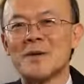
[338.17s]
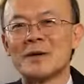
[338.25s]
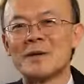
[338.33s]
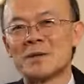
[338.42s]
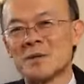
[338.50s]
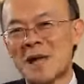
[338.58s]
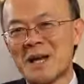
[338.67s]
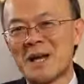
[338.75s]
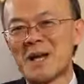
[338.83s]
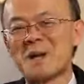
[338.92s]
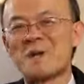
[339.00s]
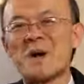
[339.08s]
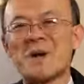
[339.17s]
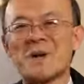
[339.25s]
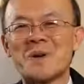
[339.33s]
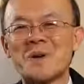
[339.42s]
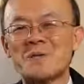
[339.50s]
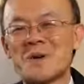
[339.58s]
So that
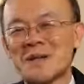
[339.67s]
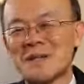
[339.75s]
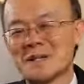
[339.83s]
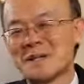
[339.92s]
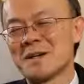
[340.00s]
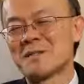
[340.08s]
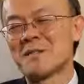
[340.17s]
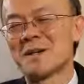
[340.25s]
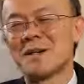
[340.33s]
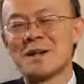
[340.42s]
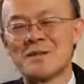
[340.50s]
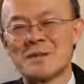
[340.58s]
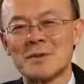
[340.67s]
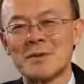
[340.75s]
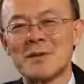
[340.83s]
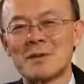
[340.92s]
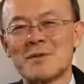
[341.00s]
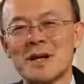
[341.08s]
chronicled my discovery of
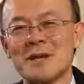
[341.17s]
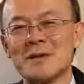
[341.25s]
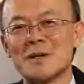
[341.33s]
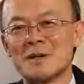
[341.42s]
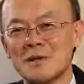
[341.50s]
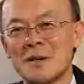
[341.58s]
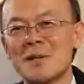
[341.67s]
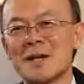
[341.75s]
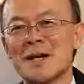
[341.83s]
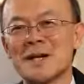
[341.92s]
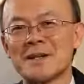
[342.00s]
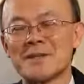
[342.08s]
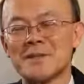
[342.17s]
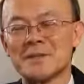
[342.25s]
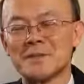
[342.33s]
tocotrienol from annatto.